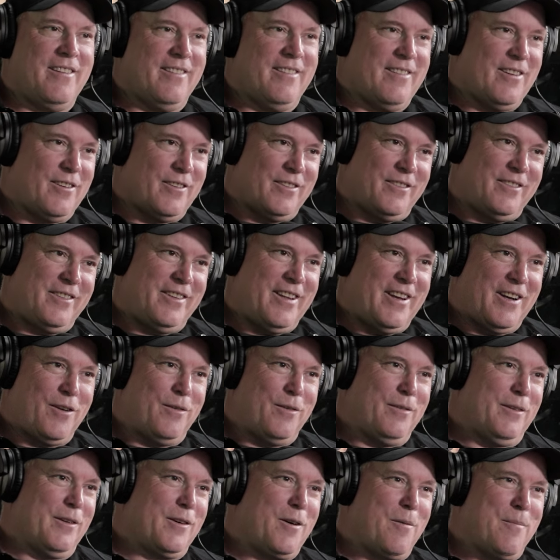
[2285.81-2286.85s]
They're sitting
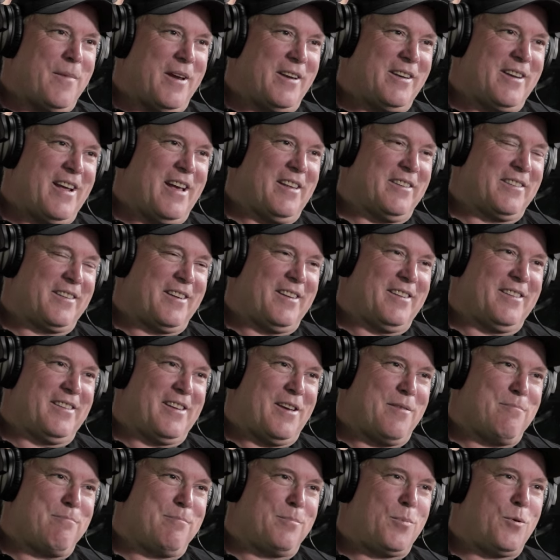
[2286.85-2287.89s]
over there on my desk because
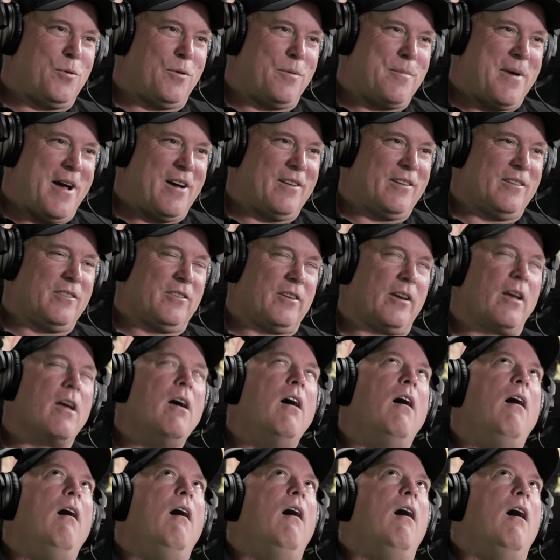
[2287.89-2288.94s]
I pulled them out and I was like,
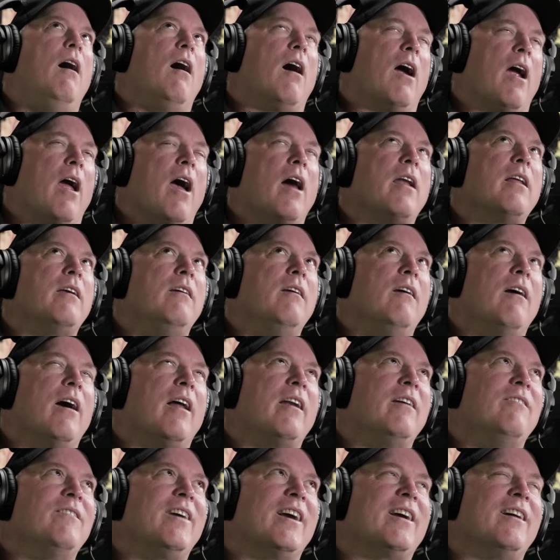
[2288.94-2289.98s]
all right, how do
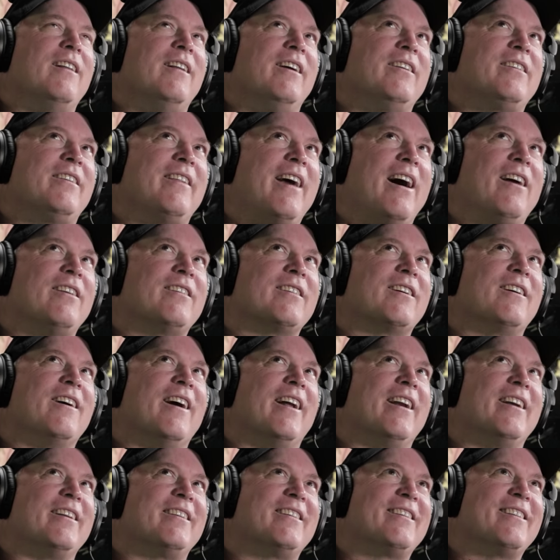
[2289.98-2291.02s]
you make a list? 1,000
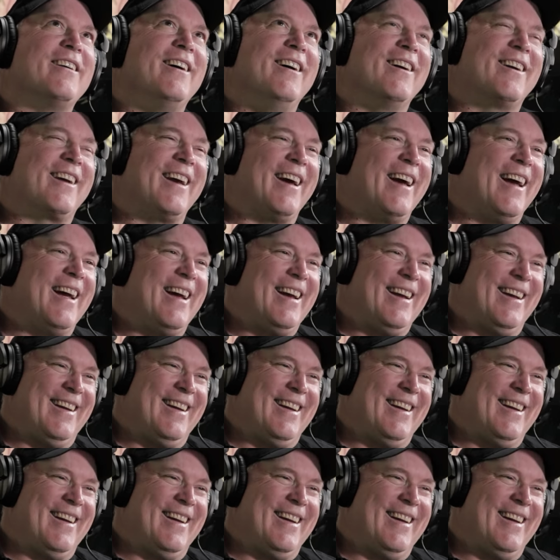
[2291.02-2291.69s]
credits. Okay.